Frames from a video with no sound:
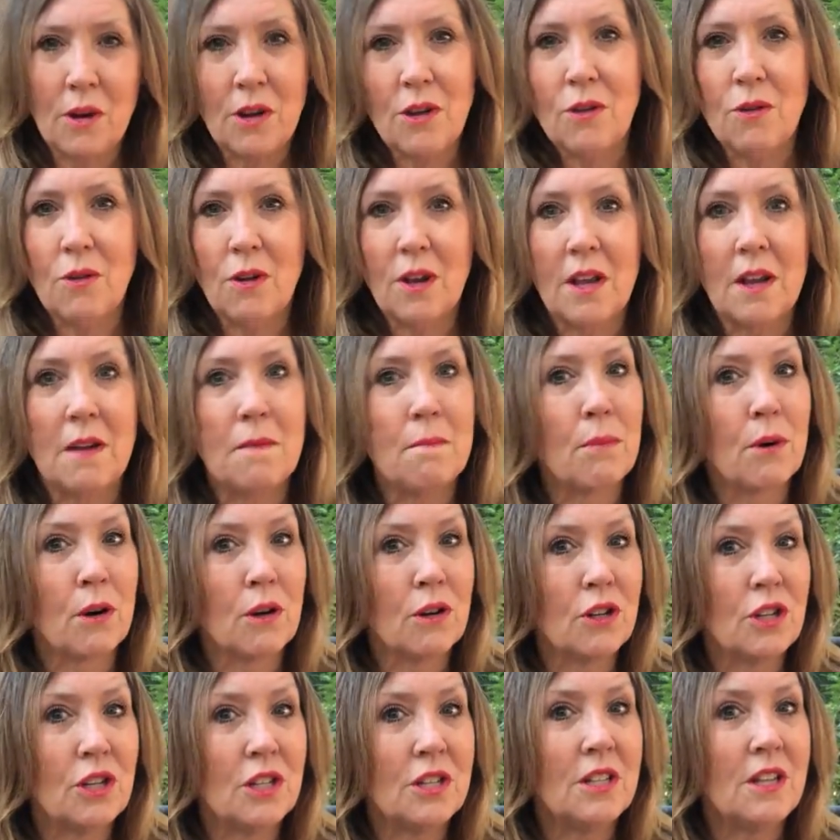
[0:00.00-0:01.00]
where you can
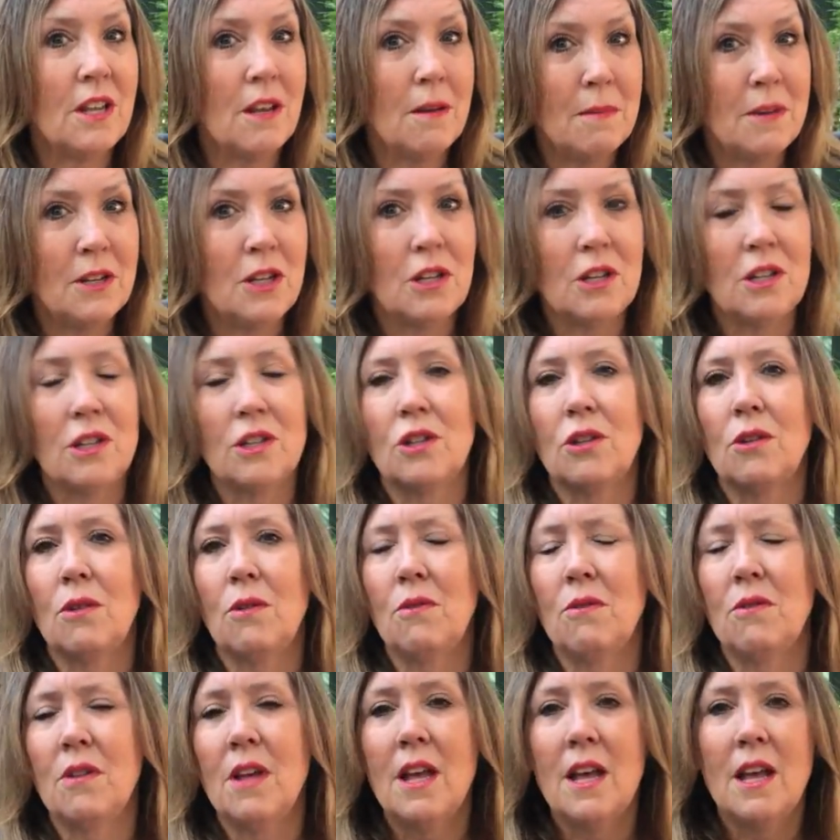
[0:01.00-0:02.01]
purchase images.
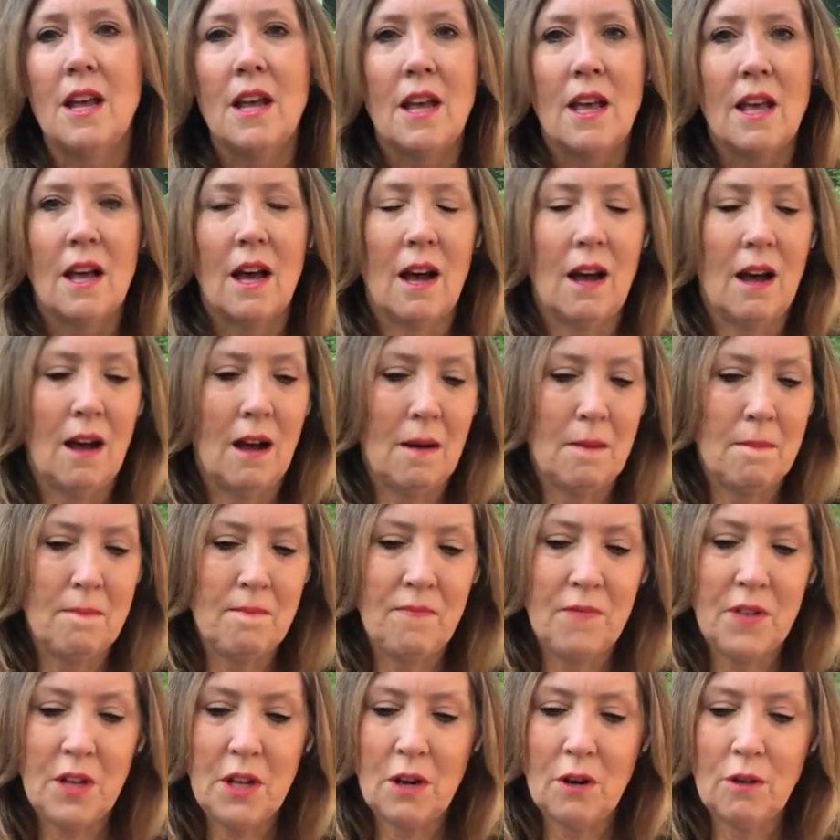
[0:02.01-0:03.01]
So,
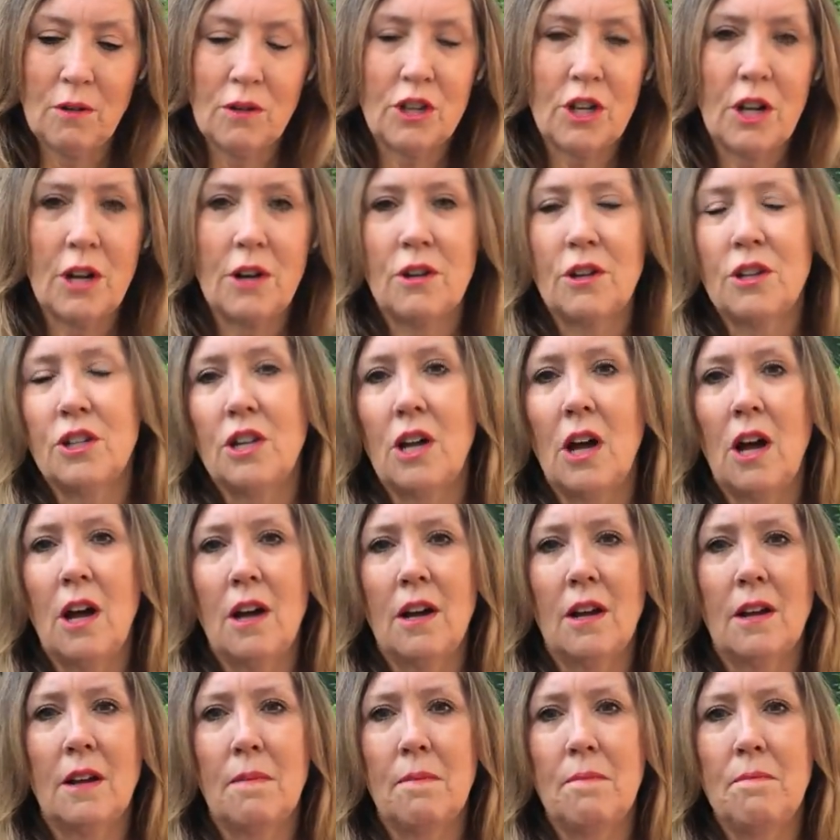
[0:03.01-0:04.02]
um, you know,
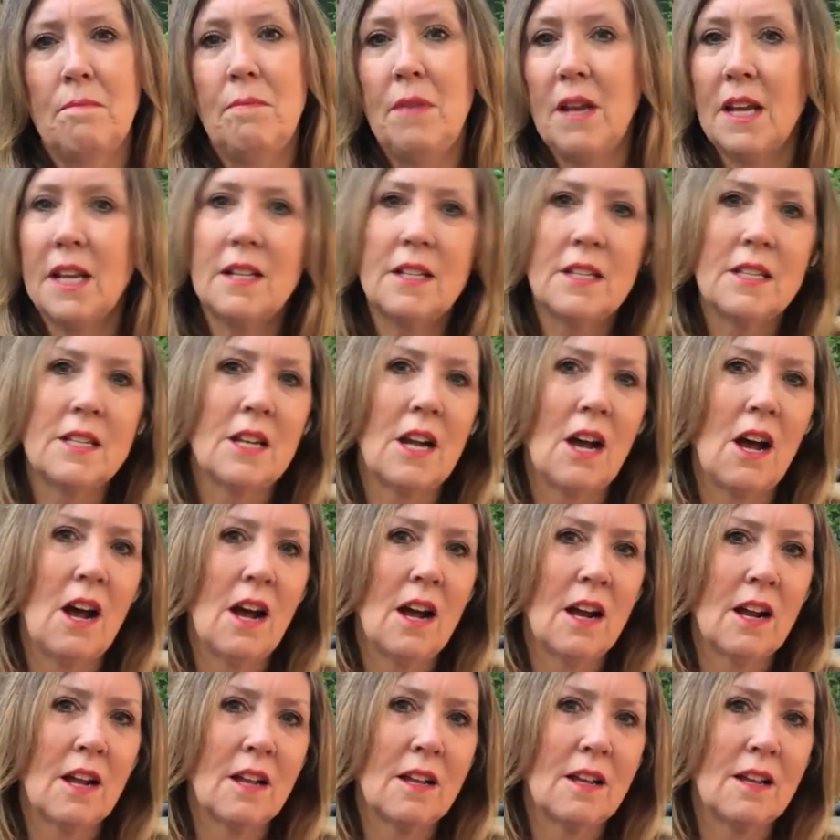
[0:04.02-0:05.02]
Shutterstock,
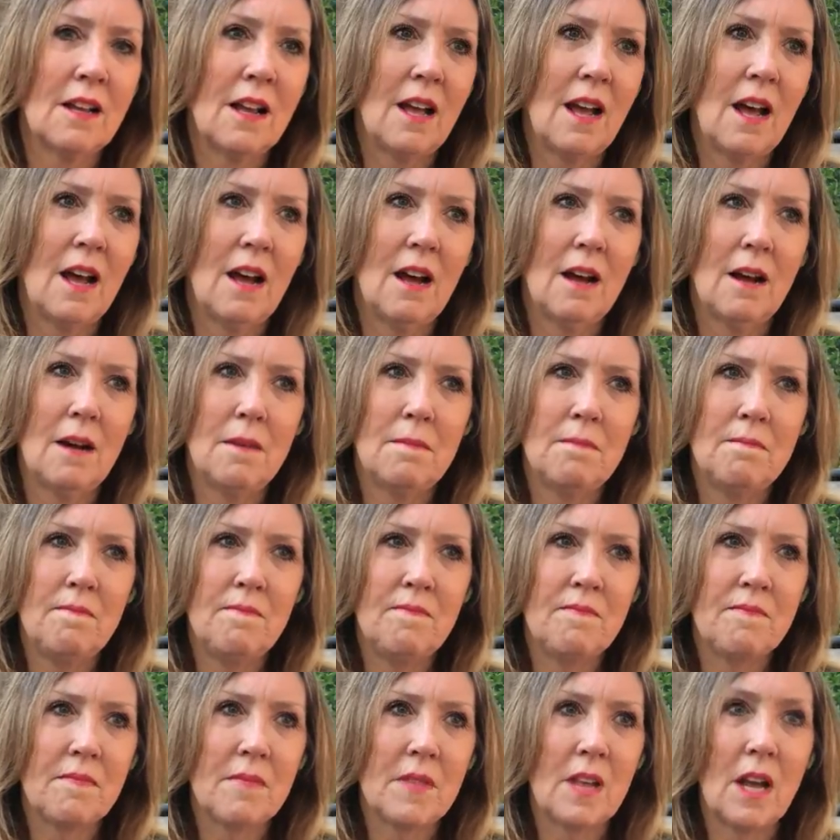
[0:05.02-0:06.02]
Bigstock, um,
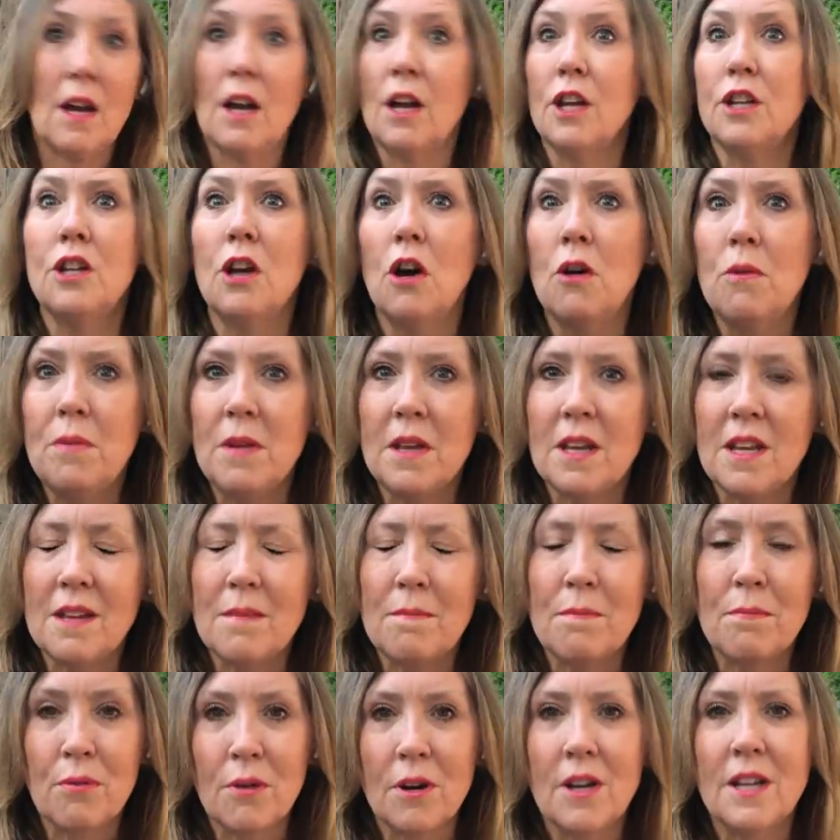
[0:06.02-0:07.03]
Adobe
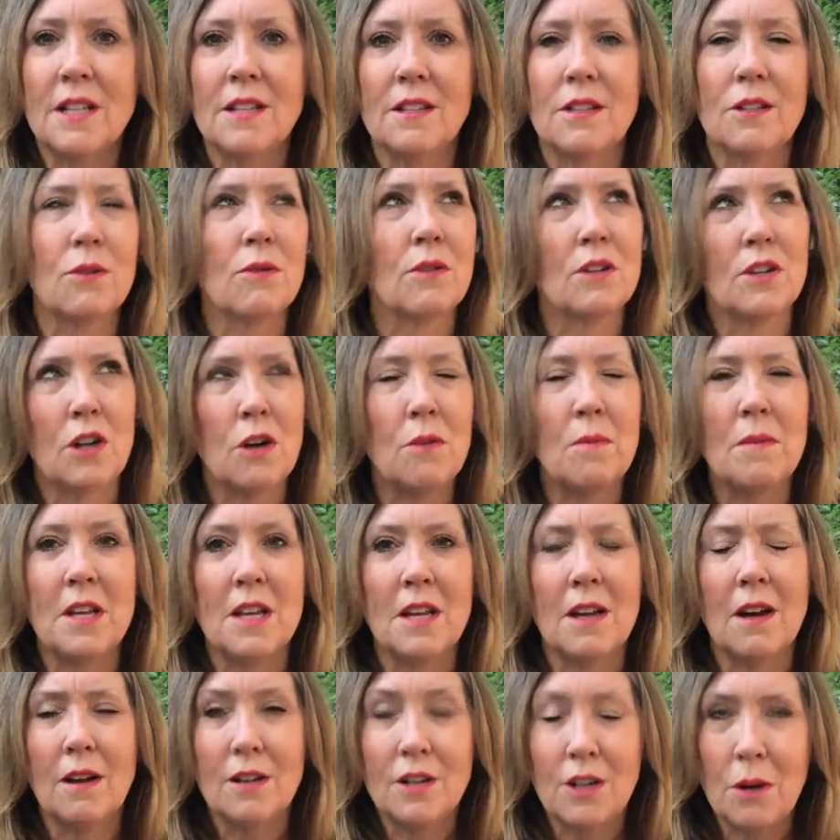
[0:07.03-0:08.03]
prints or Adobe,
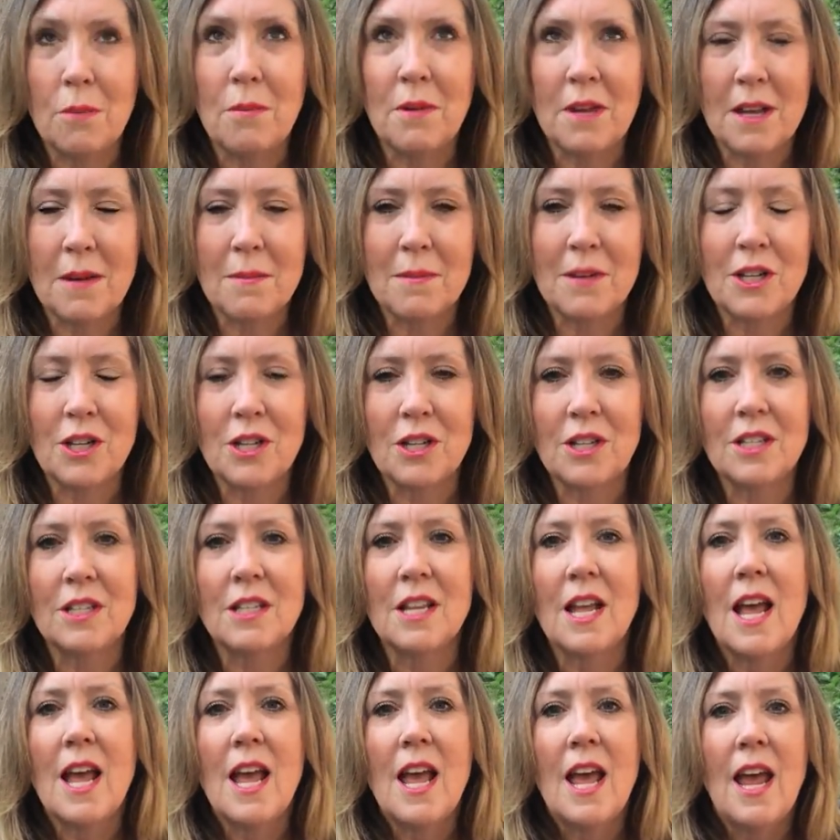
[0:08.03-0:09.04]
Adobe images
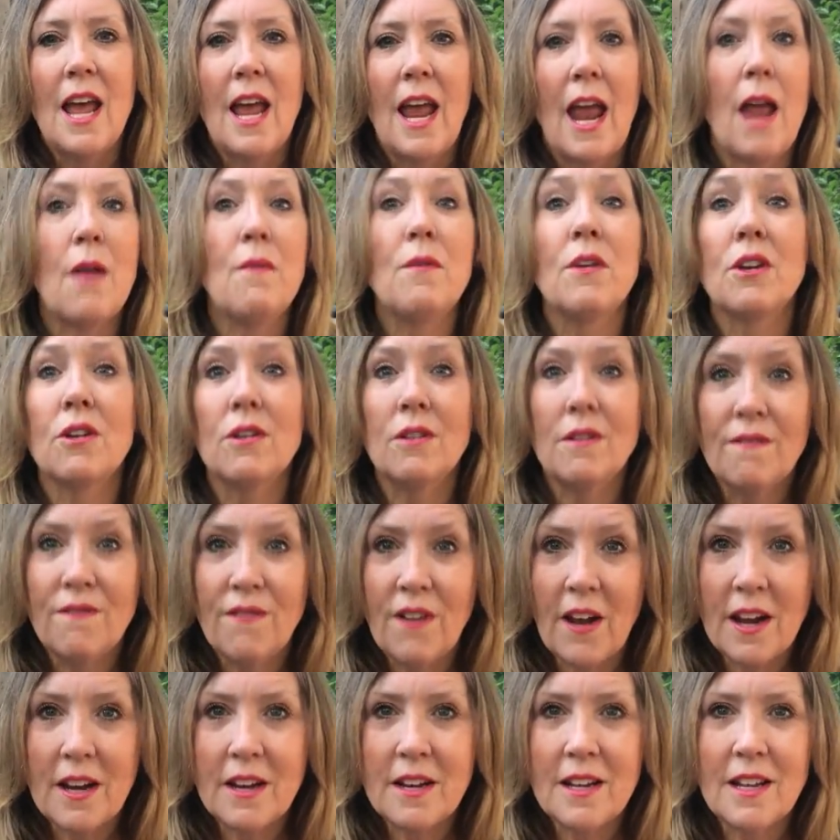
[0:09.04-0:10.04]
and we couldn't
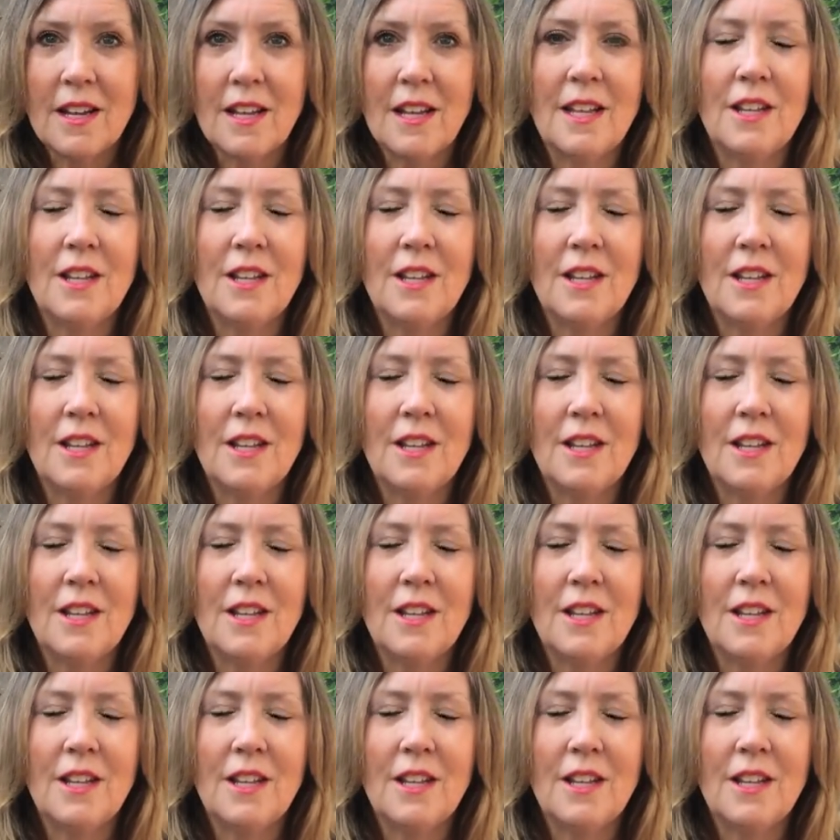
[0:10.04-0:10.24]
find it.